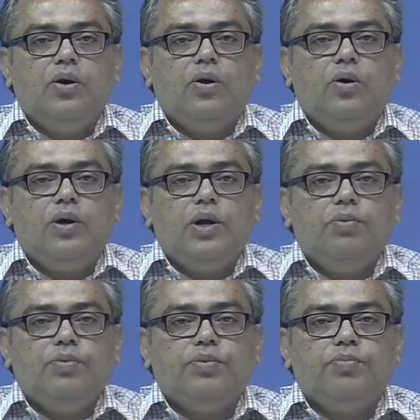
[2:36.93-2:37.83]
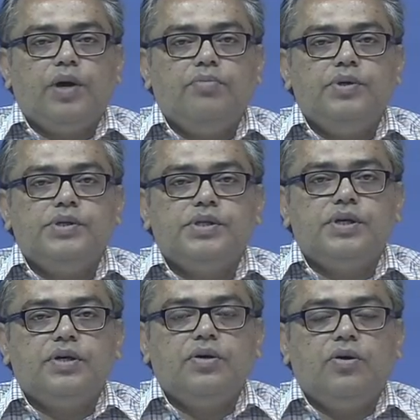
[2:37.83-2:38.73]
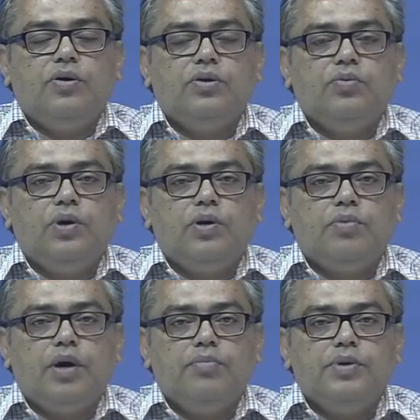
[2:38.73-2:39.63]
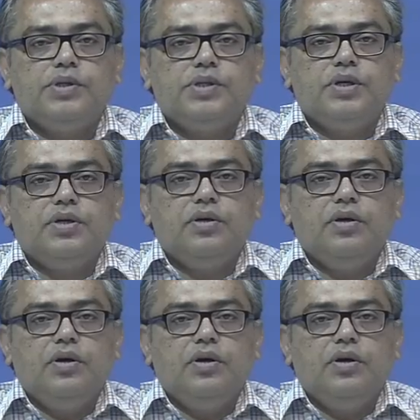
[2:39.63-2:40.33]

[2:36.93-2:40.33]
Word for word: or name of the prime minister or the word prime minister.